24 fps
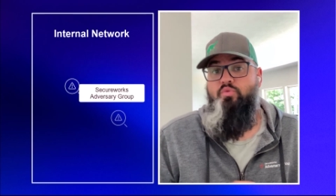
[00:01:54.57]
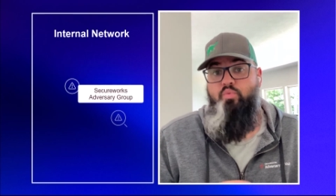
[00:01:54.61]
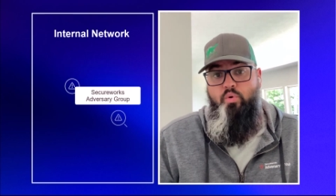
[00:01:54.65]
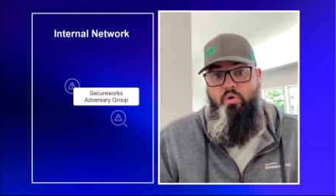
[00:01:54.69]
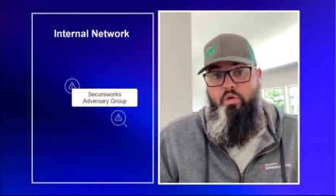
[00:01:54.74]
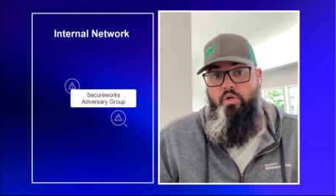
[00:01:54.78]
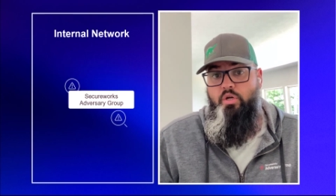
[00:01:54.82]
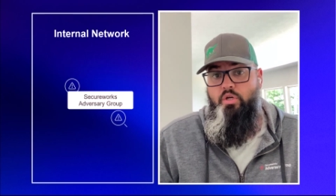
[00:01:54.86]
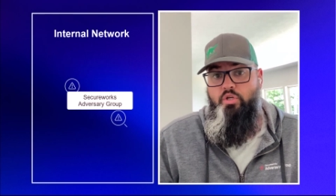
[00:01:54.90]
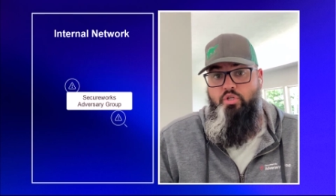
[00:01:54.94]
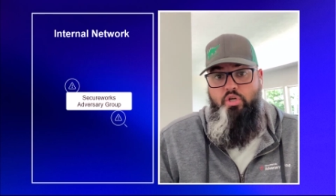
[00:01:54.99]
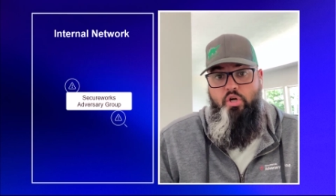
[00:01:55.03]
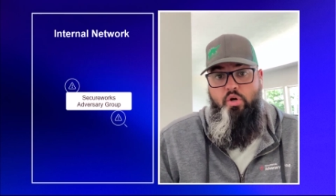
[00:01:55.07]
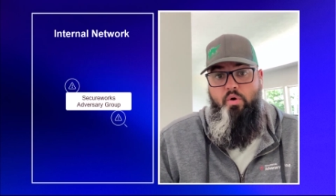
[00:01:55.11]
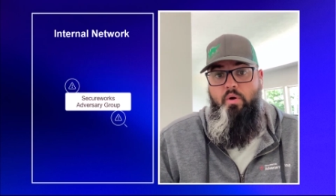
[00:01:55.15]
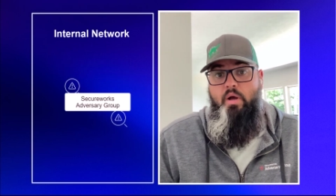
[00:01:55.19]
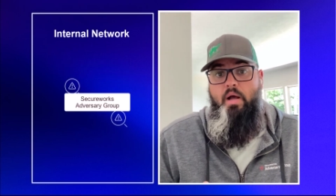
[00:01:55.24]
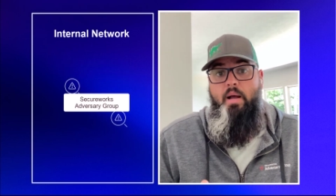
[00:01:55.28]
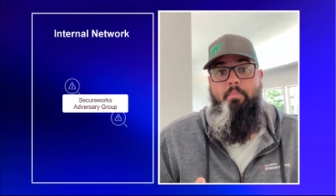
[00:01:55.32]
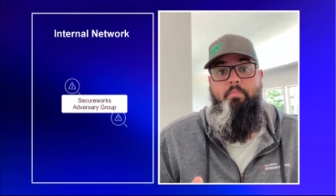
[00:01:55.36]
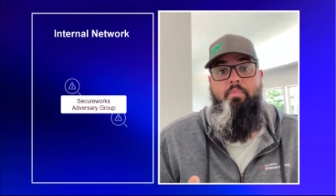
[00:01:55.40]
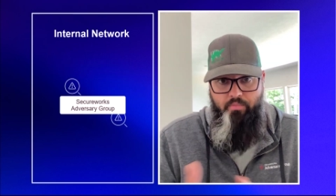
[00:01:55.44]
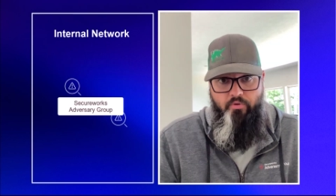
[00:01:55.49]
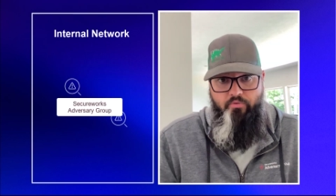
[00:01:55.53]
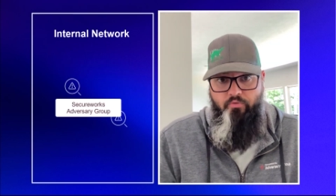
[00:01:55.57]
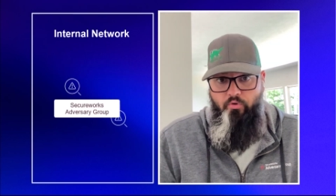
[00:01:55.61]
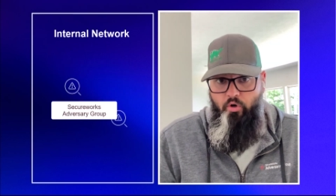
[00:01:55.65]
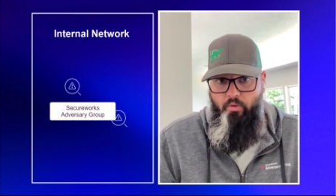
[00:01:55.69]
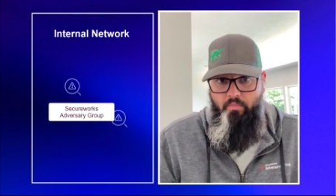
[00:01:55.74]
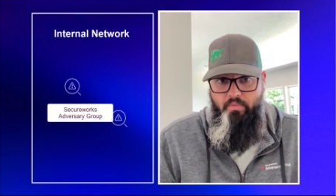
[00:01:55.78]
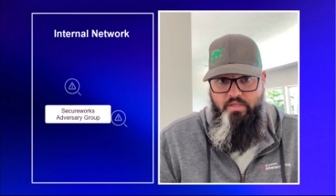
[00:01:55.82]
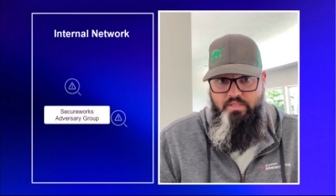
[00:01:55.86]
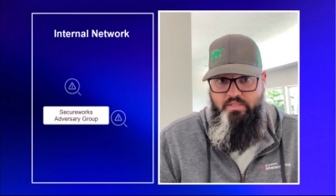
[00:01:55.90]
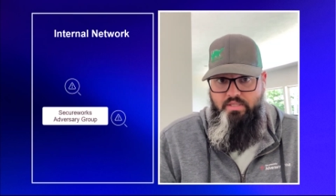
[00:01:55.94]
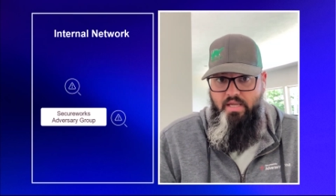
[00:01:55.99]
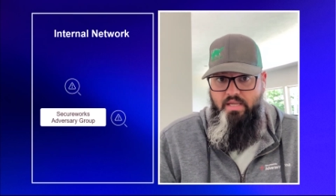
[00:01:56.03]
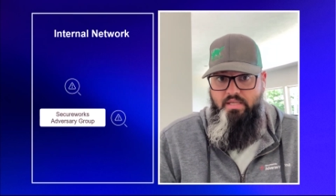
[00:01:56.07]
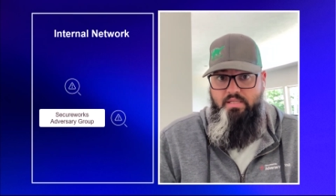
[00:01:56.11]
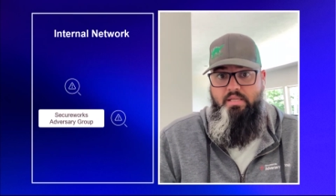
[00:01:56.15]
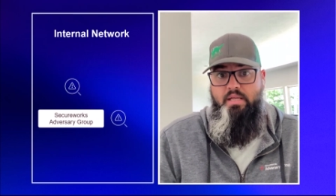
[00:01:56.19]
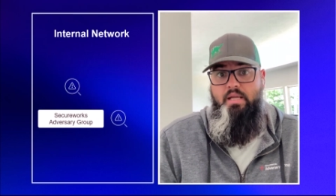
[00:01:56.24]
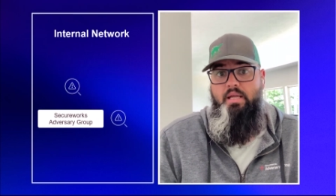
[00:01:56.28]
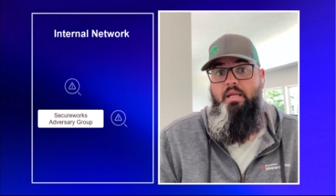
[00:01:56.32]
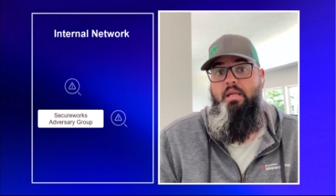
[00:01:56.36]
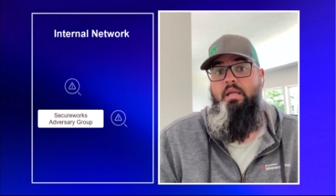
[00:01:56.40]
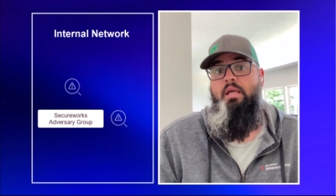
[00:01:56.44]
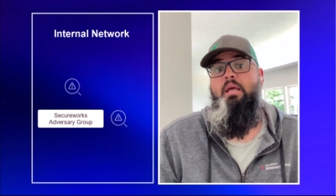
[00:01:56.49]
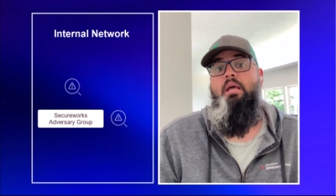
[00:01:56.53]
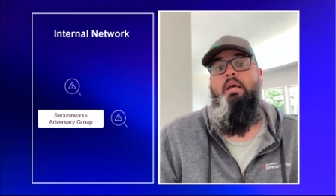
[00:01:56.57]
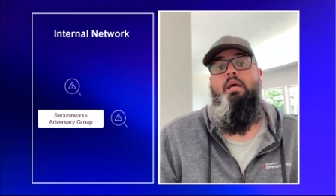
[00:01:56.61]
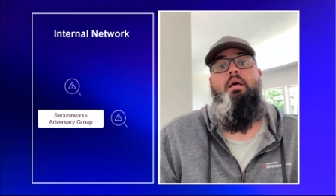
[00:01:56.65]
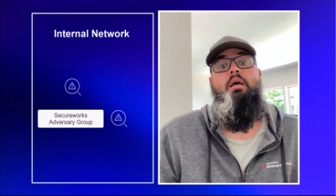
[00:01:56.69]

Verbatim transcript: we're gonna show up, perform this testing.